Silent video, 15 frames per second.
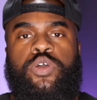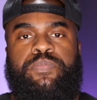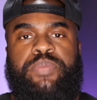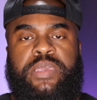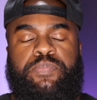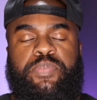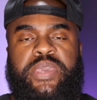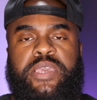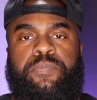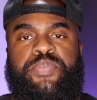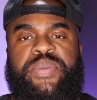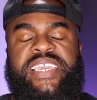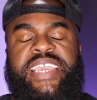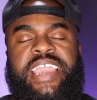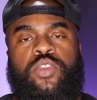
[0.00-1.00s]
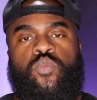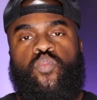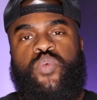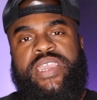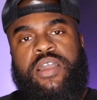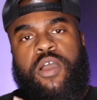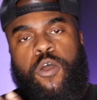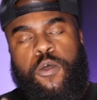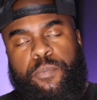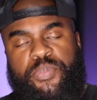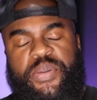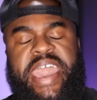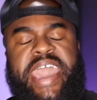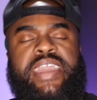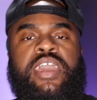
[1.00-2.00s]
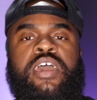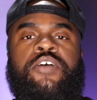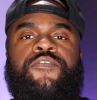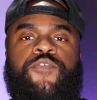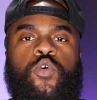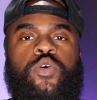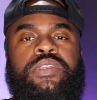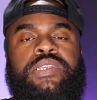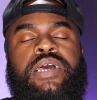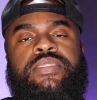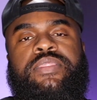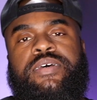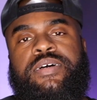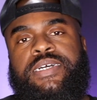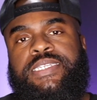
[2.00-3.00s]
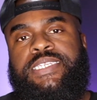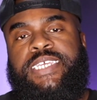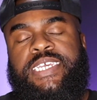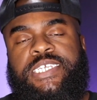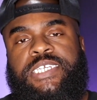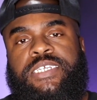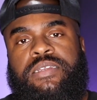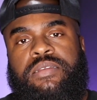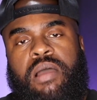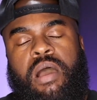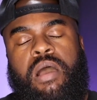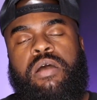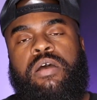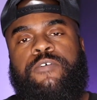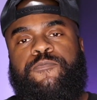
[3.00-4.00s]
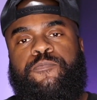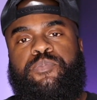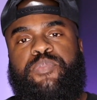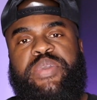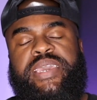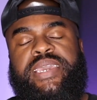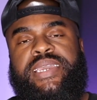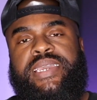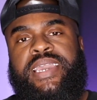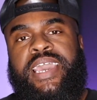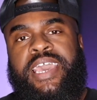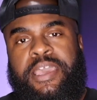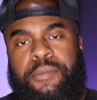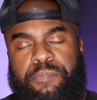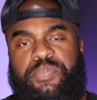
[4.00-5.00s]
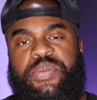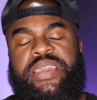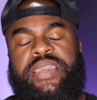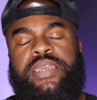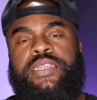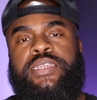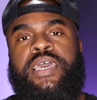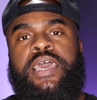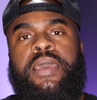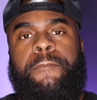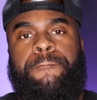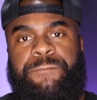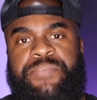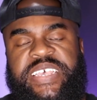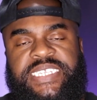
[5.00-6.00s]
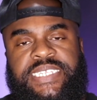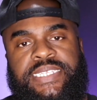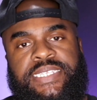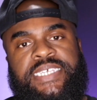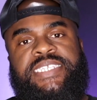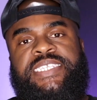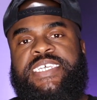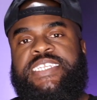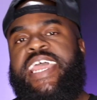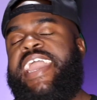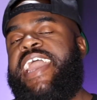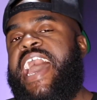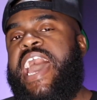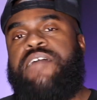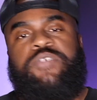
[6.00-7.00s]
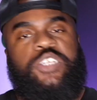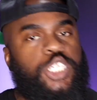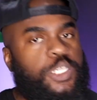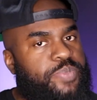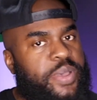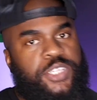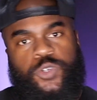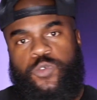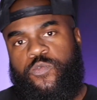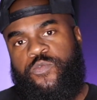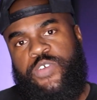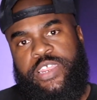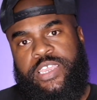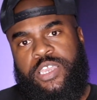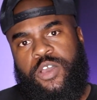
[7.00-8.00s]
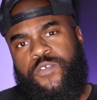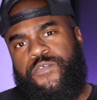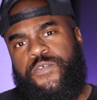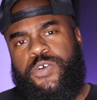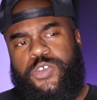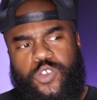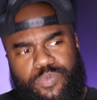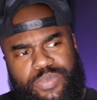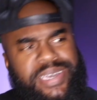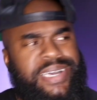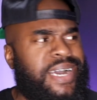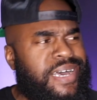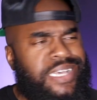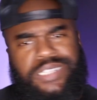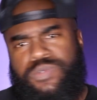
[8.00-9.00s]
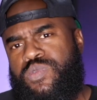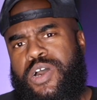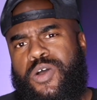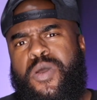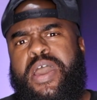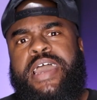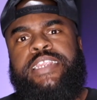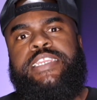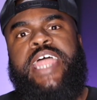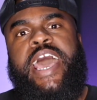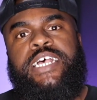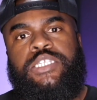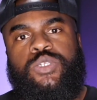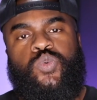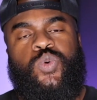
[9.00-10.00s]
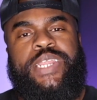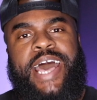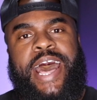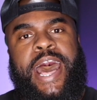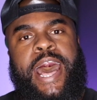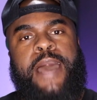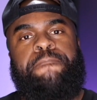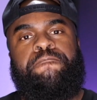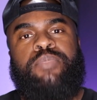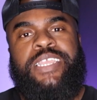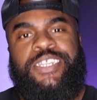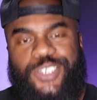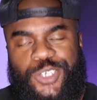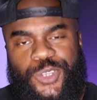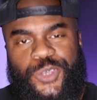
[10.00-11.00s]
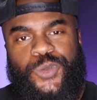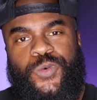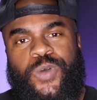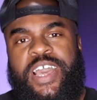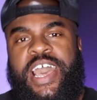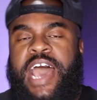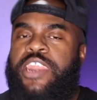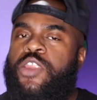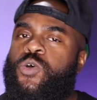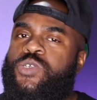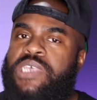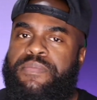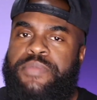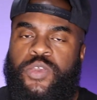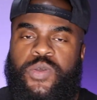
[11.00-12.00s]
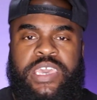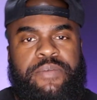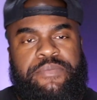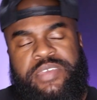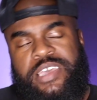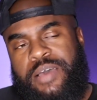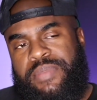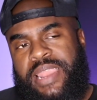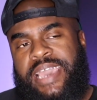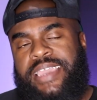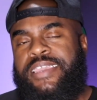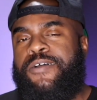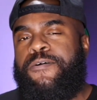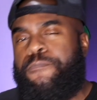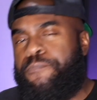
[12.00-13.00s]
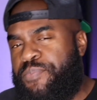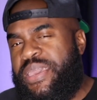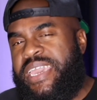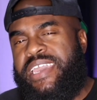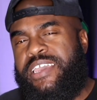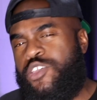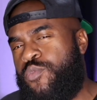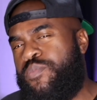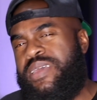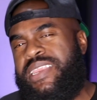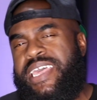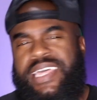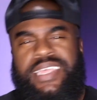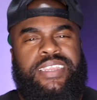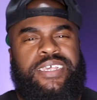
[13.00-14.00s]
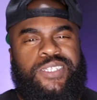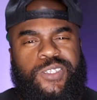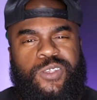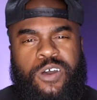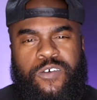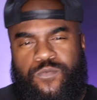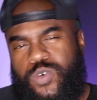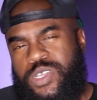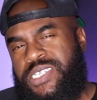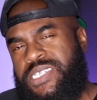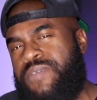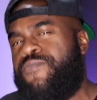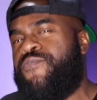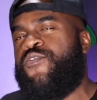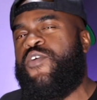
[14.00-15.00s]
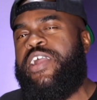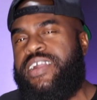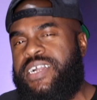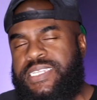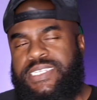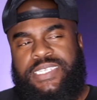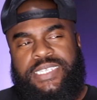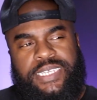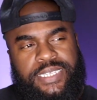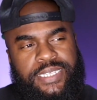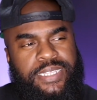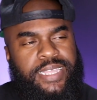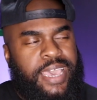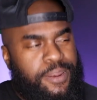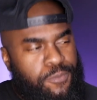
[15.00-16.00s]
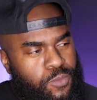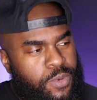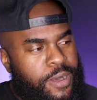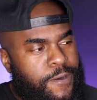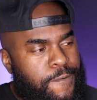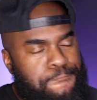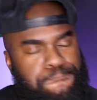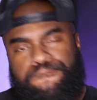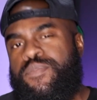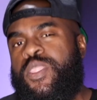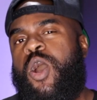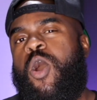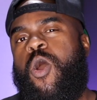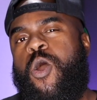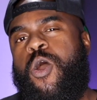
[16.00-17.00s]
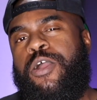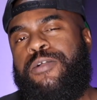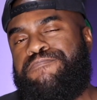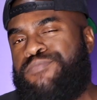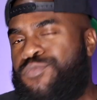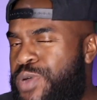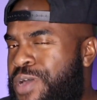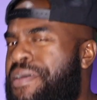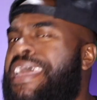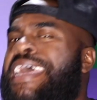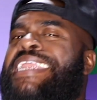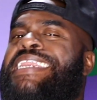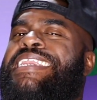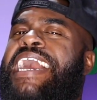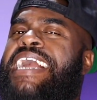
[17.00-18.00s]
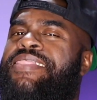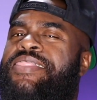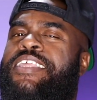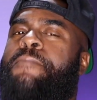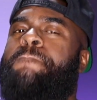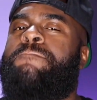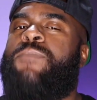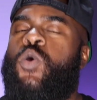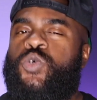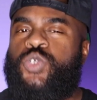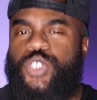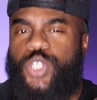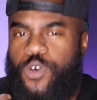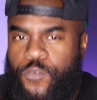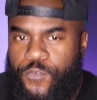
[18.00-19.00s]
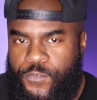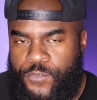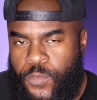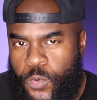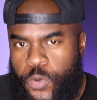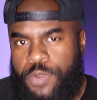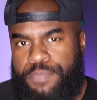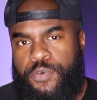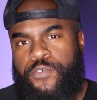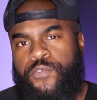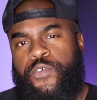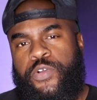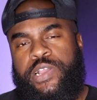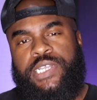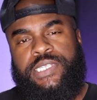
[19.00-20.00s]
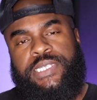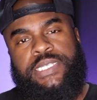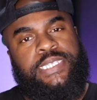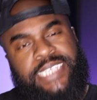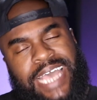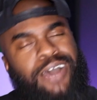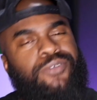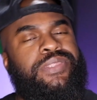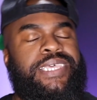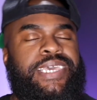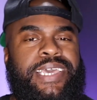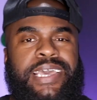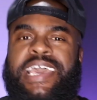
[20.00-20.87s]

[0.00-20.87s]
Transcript: Big Beard B, and we are back for another edition of Big Beard Business. Today, I have a special video for you because, well, that's what I do. I know some of you hit me up like, yo, B, you've been hitting us off with some fragrances that, well, are well, not the most affordable fragrances out there.